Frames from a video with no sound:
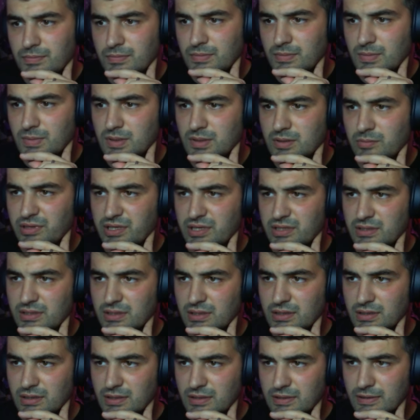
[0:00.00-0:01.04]
Not a bad
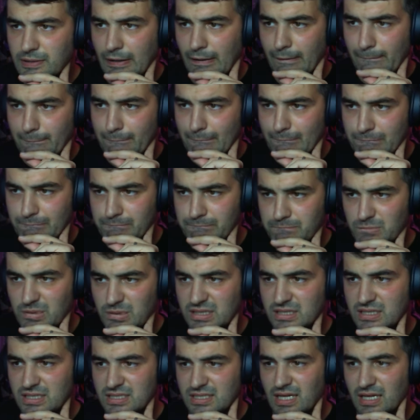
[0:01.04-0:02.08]
trigger. But
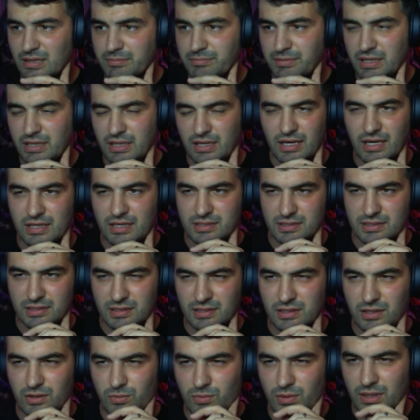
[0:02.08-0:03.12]
does that mean he has
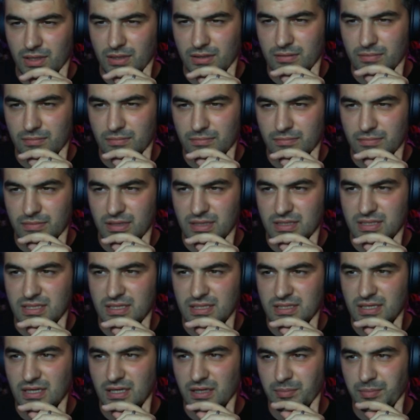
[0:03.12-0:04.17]
another one? Because
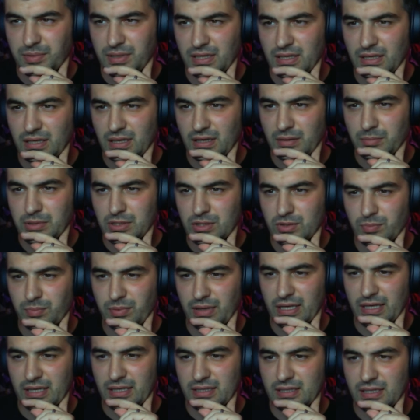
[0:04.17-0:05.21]
he's gonna be able to
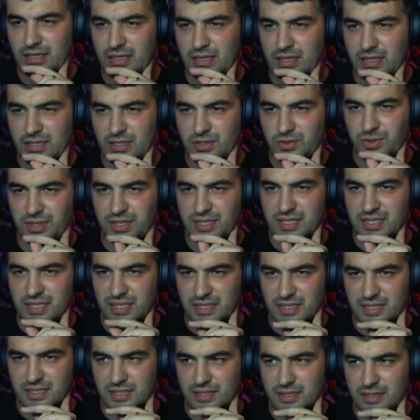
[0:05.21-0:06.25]
play it and then swing
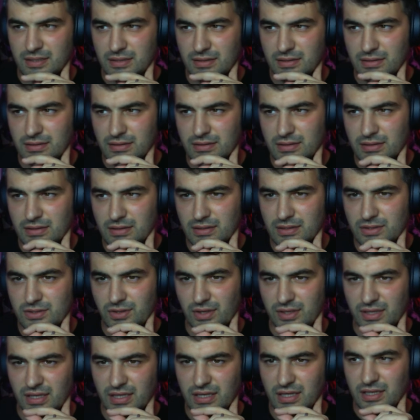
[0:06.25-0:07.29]
6. So
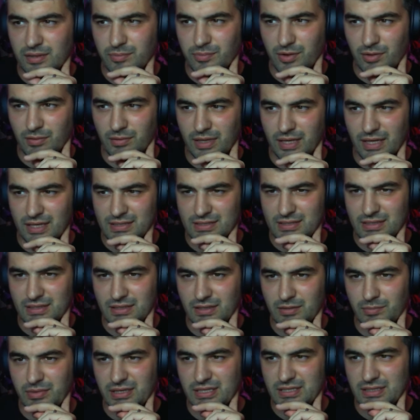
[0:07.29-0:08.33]
I think he probably has another
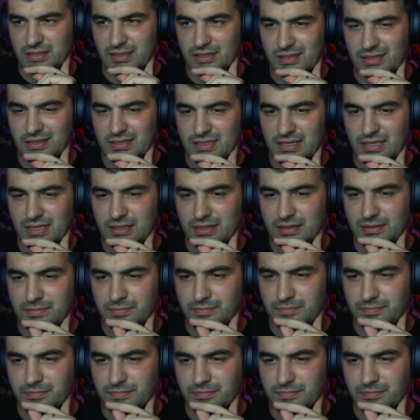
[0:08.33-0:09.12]
Basil in his hand.